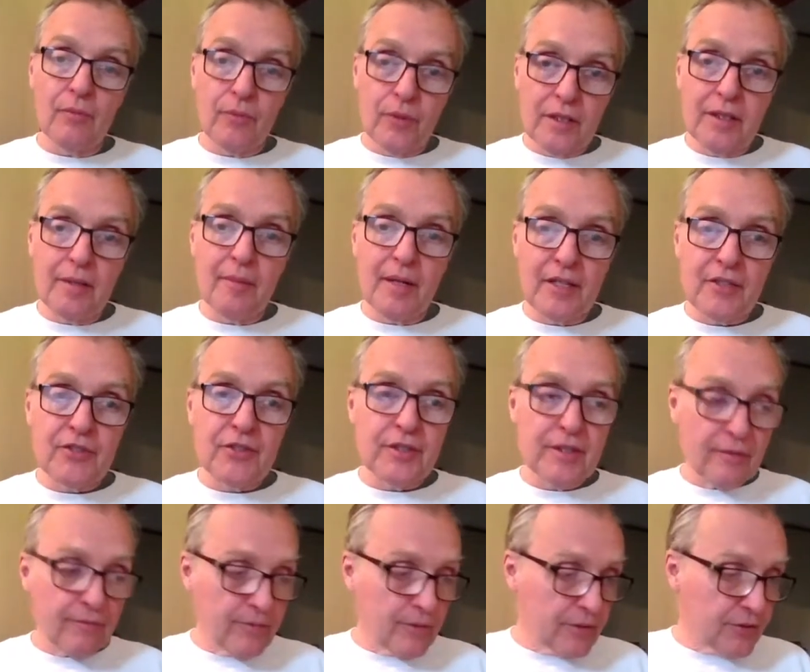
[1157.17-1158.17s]
Really
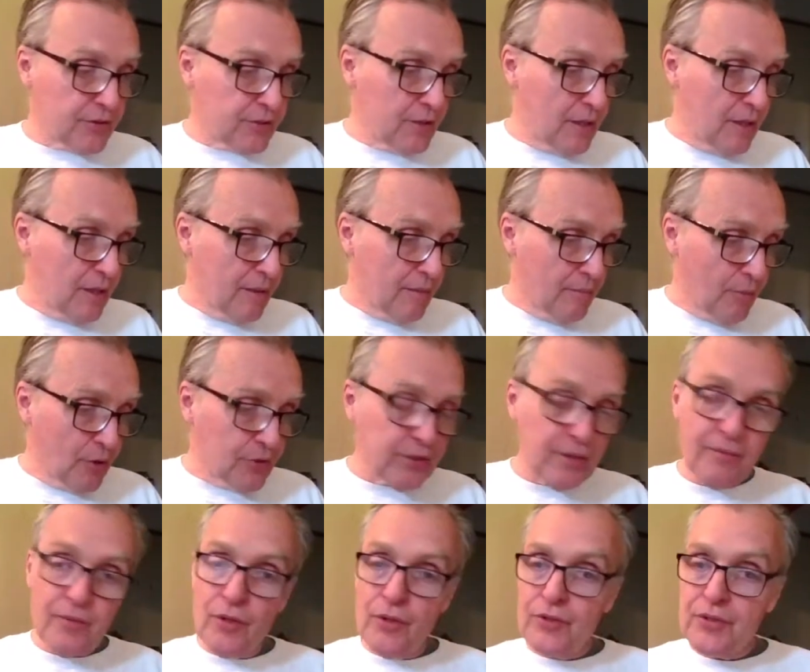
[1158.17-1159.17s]
makes a difference.
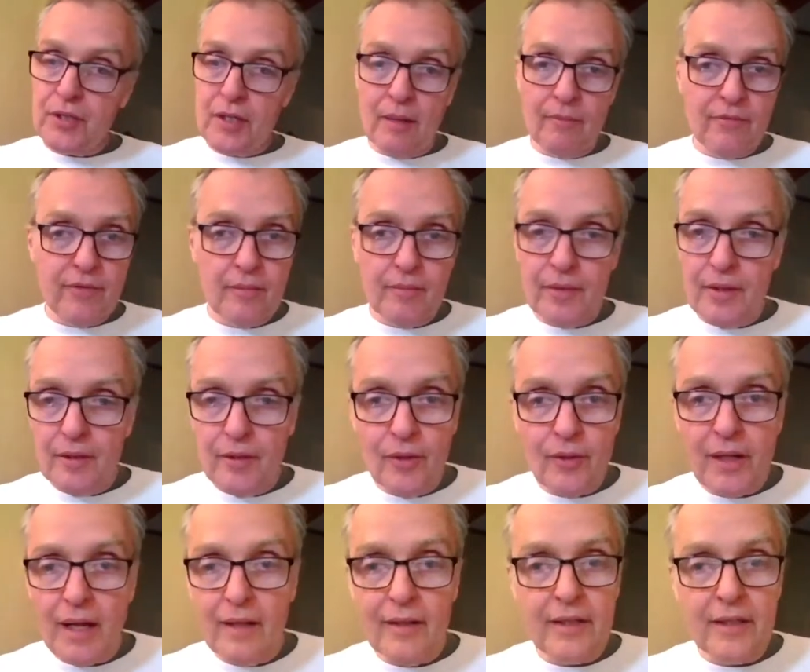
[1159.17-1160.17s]
Most of those come from the
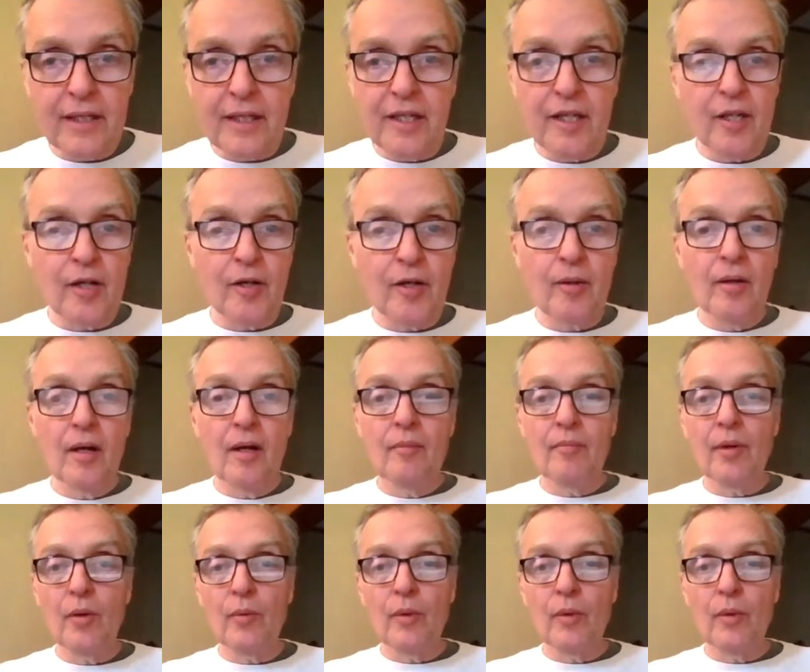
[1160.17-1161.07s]
locality here,